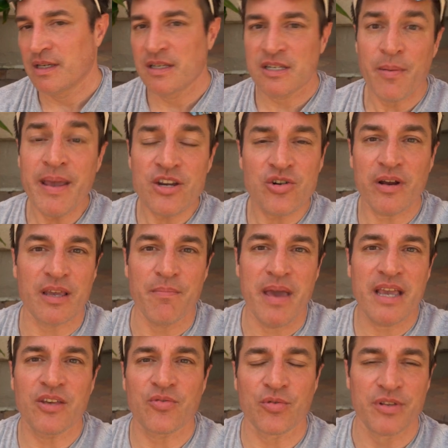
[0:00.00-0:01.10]
To make sure I can
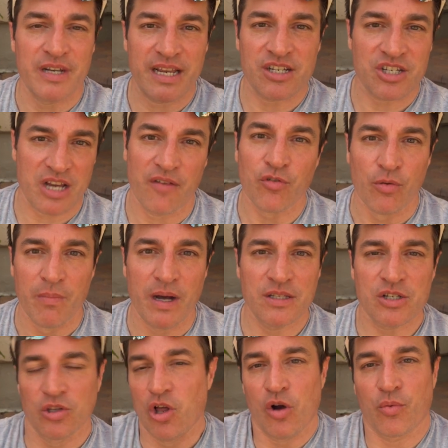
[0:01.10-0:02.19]
make it through the next several
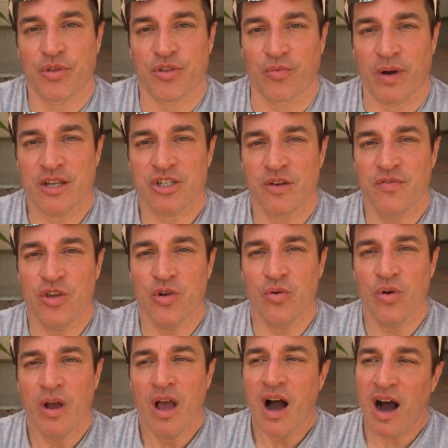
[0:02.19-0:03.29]
months along with the rest of
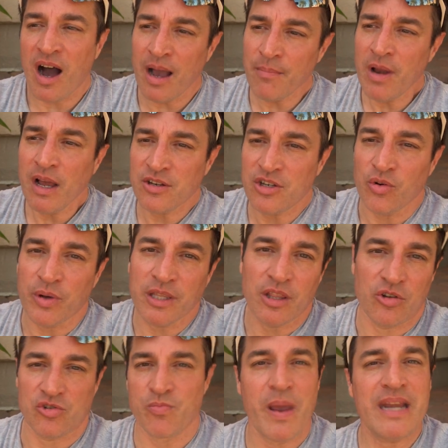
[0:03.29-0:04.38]
you, I'm not doing
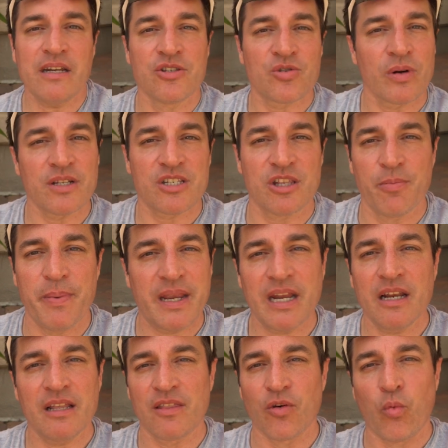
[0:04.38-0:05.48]
those maintenance runs at the
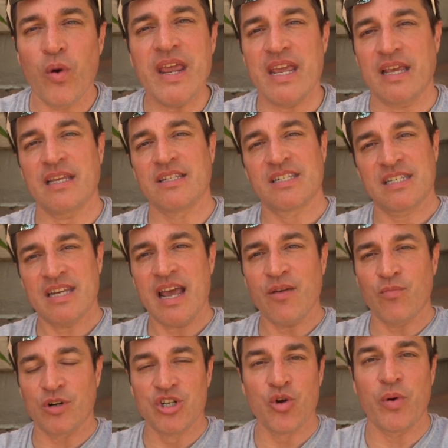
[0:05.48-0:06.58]
beginning of the week.
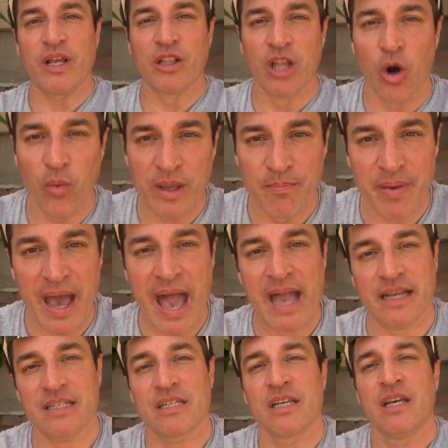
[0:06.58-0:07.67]
Instead, we're doing low
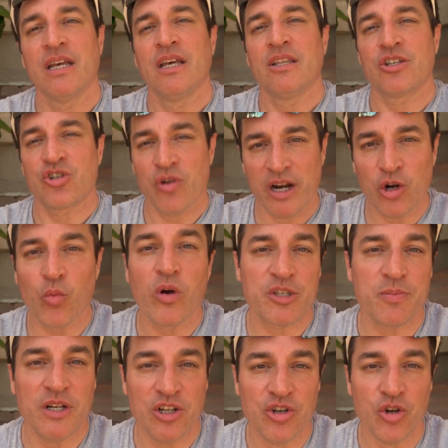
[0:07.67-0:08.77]
impact. The trainer
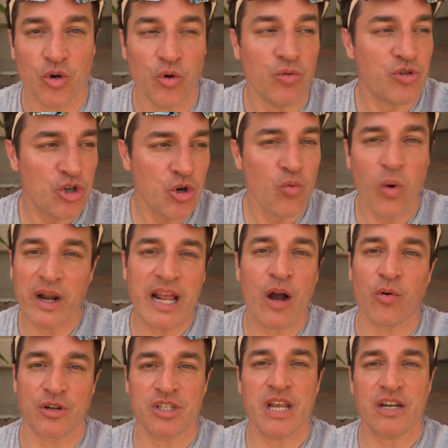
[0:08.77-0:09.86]
wants me to do 2
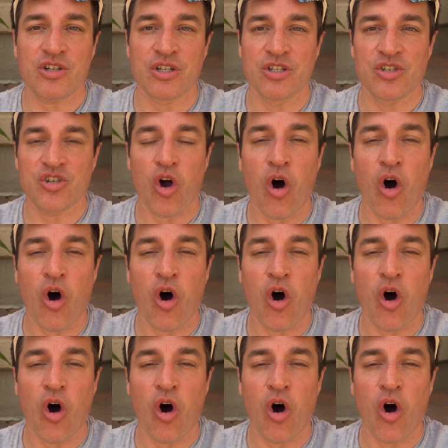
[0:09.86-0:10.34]
1-hour sessions